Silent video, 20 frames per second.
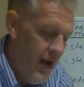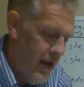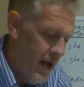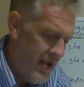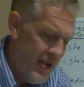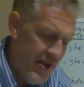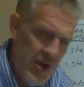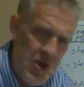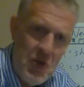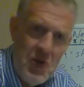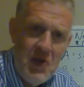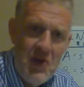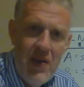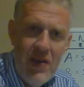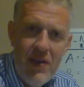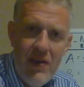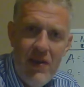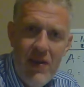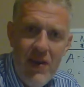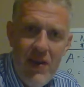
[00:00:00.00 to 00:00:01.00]
That's
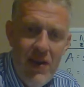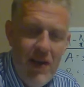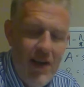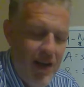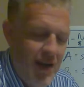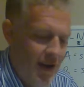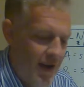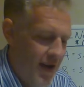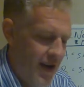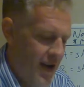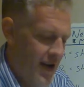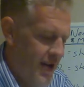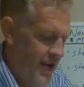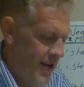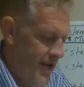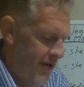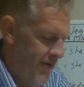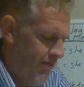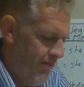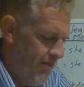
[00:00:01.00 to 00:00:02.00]
interesting, right?
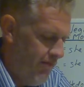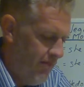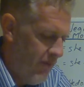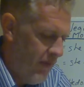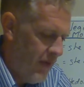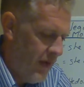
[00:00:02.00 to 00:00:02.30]
Um,